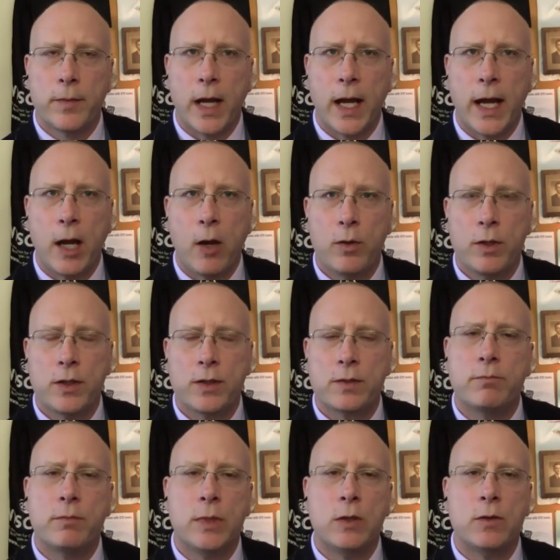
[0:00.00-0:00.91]
how
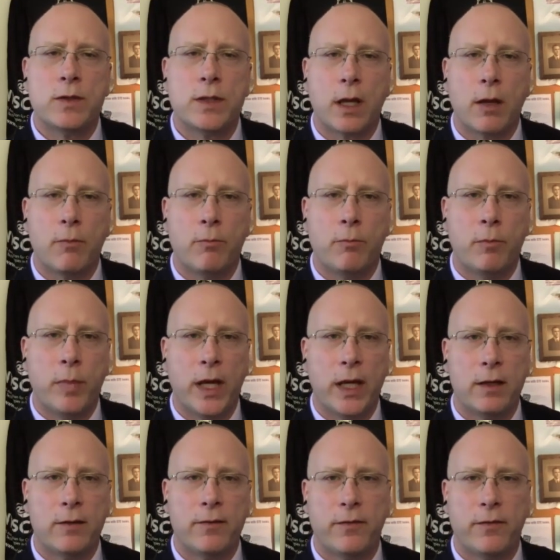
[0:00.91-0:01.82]
does music
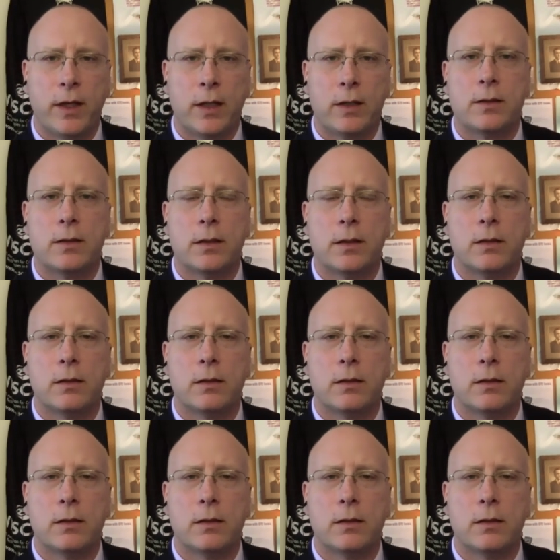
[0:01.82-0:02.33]
benefit